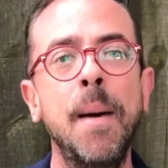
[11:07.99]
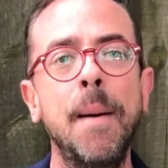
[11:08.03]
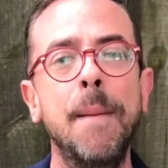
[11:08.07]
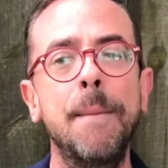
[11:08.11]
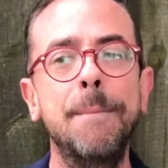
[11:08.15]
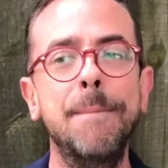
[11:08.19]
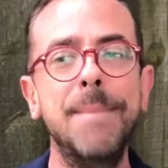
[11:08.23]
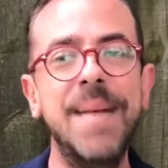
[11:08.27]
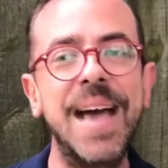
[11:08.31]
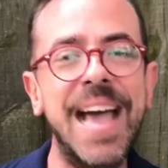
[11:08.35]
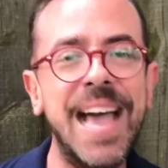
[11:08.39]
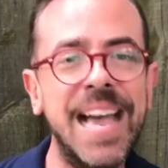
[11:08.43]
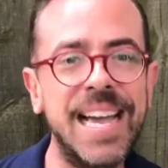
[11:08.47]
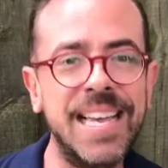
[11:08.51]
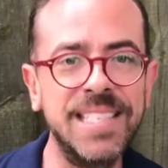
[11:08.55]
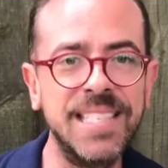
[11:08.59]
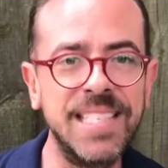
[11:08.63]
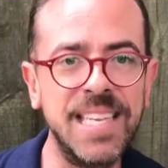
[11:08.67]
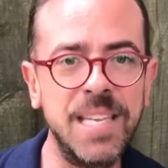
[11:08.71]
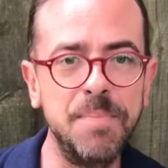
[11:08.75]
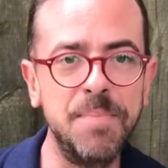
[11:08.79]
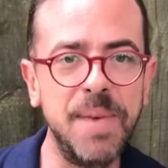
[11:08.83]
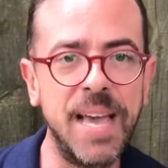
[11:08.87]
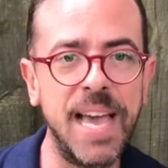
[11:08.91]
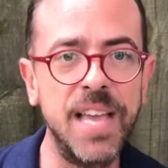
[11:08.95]

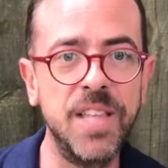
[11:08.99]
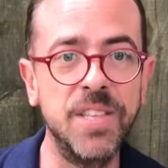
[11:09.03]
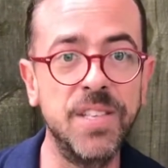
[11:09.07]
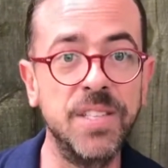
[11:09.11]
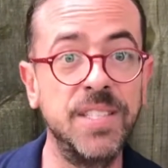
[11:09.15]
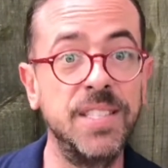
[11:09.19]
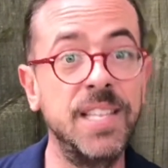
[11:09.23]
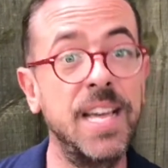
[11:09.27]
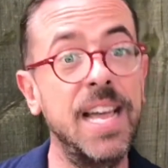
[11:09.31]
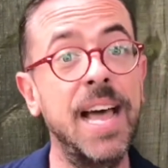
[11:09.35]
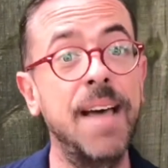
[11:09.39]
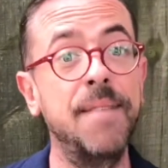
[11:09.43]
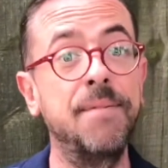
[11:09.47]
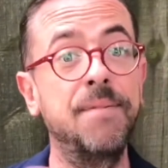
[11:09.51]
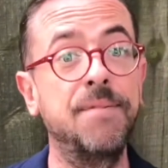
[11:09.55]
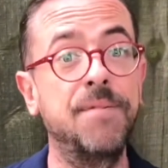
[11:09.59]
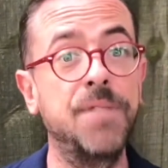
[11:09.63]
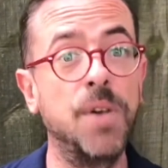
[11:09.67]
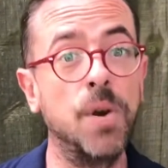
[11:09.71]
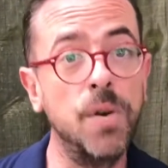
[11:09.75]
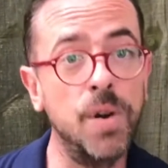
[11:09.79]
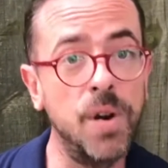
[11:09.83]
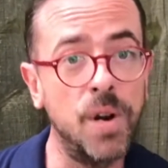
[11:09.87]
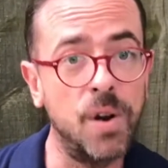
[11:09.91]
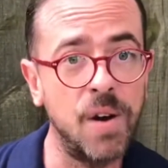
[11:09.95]
magazine pages that have
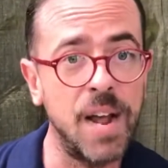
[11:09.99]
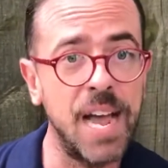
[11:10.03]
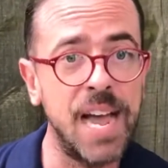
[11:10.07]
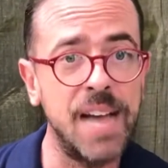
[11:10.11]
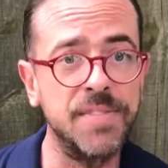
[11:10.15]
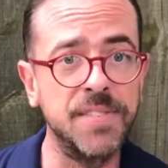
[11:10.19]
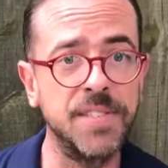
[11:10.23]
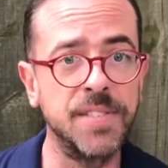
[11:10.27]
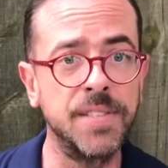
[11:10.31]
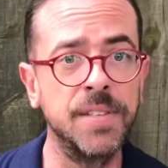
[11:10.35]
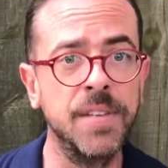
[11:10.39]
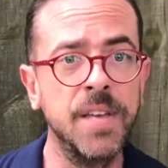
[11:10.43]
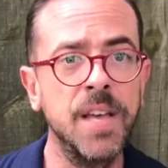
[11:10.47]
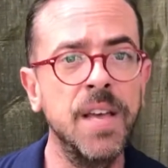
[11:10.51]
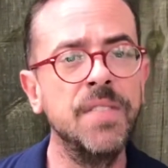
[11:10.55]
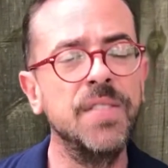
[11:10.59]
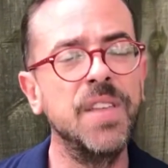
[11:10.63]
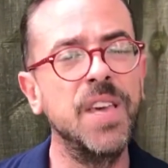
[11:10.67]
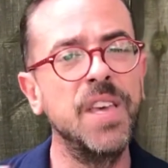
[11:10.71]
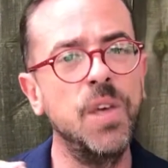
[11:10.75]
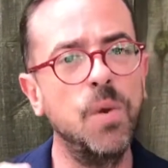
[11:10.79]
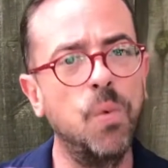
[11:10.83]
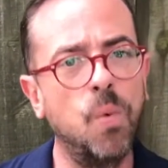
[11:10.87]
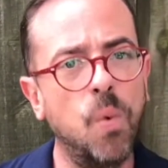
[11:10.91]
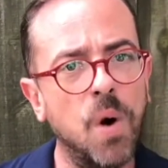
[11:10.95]
photographs
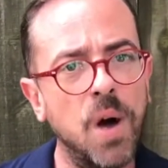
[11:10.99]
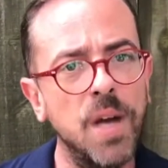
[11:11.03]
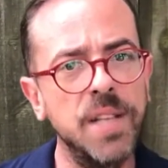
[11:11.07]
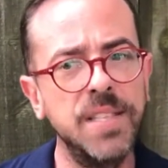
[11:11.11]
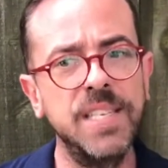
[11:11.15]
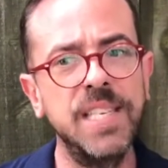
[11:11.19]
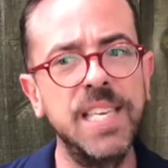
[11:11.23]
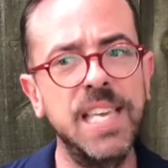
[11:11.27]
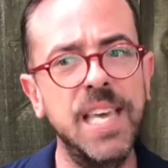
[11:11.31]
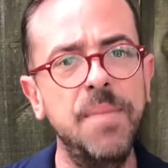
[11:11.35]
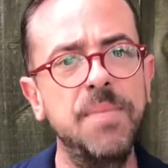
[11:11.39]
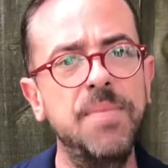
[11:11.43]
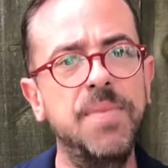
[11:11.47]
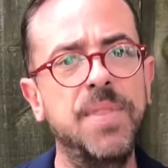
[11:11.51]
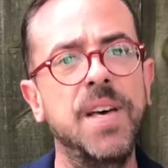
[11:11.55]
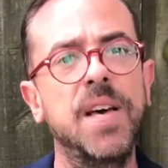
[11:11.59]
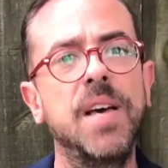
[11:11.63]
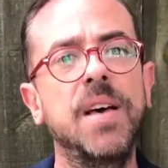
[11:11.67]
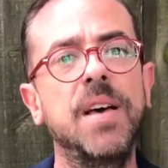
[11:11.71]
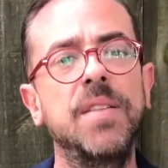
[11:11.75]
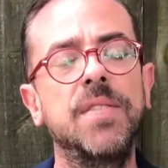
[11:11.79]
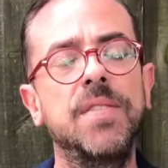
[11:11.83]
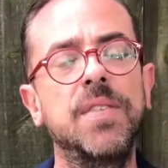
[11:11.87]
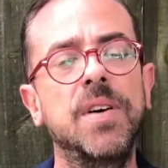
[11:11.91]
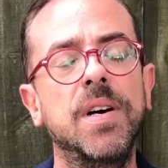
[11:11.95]
that you want to keep
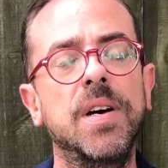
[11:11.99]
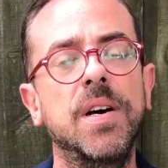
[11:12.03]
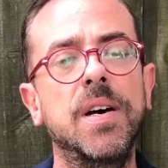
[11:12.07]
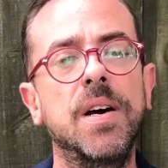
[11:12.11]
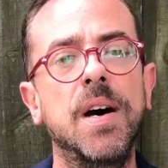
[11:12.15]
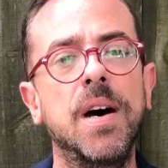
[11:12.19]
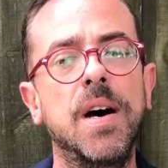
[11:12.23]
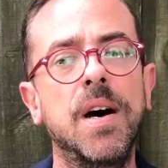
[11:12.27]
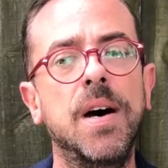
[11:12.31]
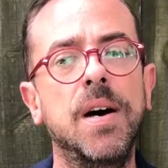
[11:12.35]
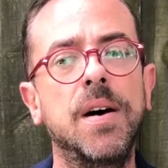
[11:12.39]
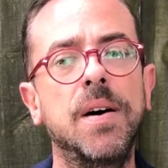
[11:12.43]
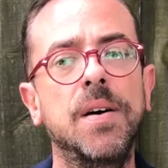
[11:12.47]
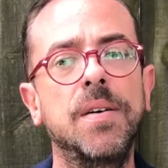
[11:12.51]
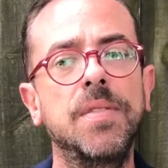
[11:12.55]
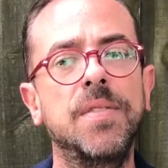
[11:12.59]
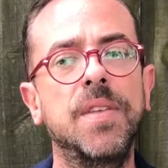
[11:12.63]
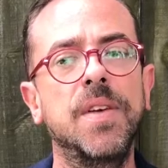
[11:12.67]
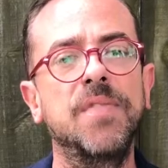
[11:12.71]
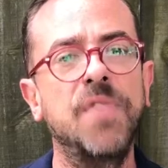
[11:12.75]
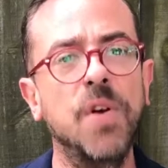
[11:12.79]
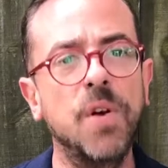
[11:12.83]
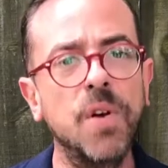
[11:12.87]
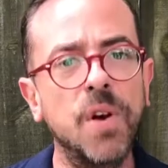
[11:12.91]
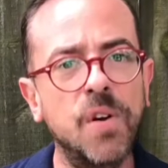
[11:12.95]
the
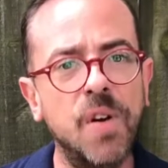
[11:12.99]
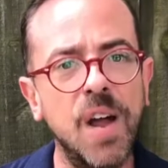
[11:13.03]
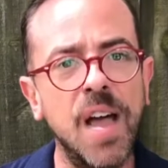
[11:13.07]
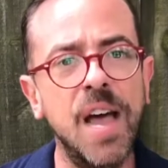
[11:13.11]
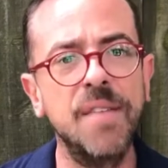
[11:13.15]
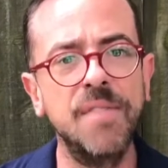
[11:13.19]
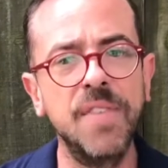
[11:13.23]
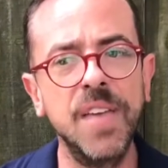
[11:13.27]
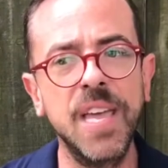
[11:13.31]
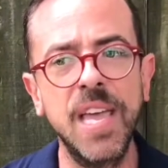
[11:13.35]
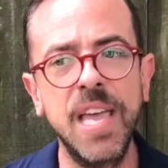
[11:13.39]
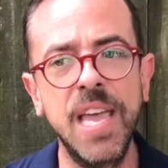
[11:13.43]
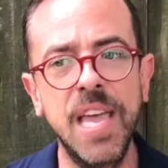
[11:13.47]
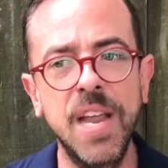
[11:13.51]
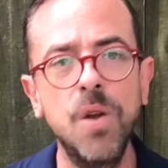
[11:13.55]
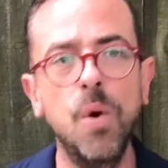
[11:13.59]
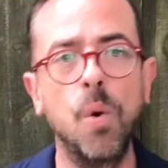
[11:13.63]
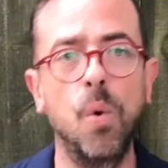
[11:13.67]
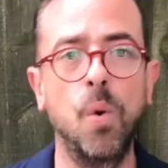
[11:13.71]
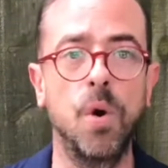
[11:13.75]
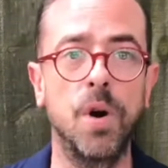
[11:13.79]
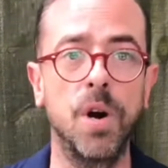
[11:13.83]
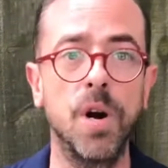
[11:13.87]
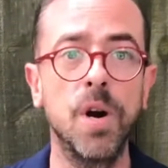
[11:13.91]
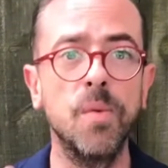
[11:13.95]
photograph in
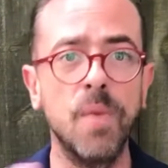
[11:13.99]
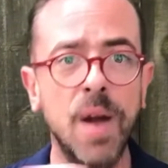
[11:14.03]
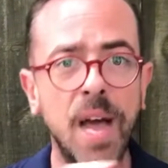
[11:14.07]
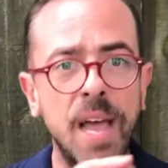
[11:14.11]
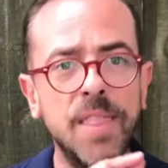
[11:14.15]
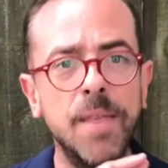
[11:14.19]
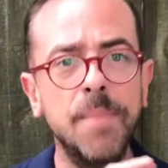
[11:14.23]
order, right?